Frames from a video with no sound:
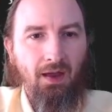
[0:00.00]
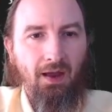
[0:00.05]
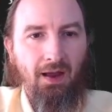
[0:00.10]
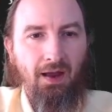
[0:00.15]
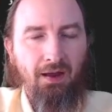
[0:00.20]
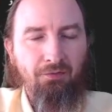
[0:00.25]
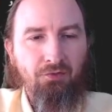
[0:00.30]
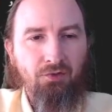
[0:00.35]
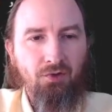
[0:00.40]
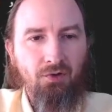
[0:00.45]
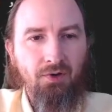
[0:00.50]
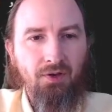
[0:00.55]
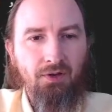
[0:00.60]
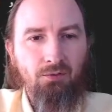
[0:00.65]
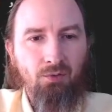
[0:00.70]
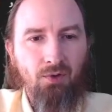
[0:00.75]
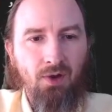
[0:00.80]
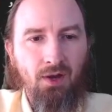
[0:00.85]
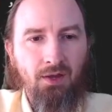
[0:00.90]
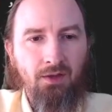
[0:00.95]
After
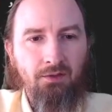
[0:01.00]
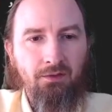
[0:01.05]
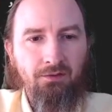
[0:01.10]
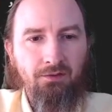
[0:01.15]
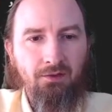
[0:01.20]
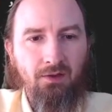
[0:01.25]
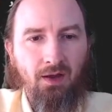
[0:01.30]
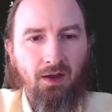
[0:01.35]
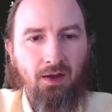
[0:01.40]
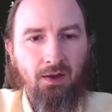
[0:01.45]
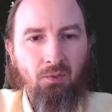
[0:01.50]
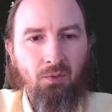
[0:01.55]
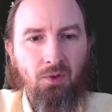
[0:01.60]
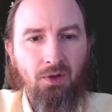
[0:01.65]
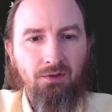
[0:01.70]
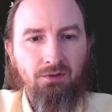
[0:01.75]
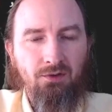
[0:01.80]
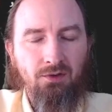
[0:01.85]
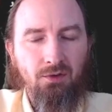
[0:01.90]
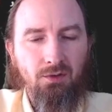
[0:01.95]
it runs, I
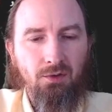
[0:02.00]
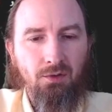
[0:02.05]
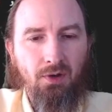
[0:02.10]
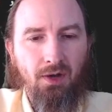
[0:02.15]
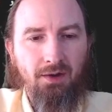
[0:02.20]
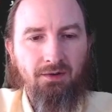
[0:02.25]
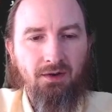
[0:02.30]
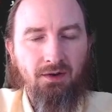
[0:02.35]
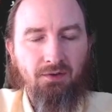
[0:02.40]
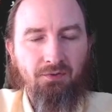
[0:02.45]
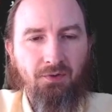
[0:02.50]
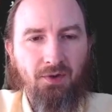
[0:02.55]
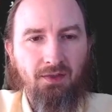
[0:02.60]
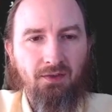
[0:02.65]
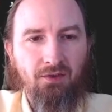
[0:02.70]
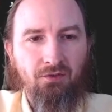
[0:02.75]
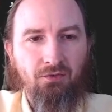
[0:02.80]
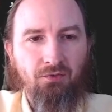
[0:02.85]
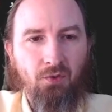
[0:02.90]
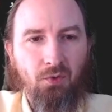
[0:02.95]
want to identify
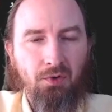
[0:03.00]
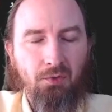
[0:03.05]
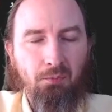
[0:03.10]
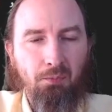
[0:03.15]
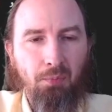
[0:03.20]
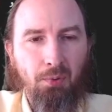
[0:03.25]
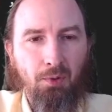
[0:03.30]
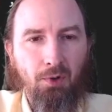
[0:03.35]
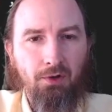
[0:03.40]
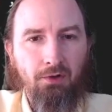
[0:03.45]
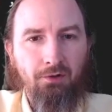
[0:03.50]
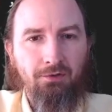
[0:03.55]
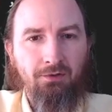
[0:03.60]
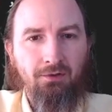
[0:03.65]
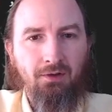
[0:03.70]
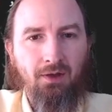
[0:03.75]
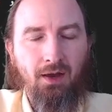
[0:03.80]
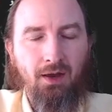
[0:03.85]
these forward ports.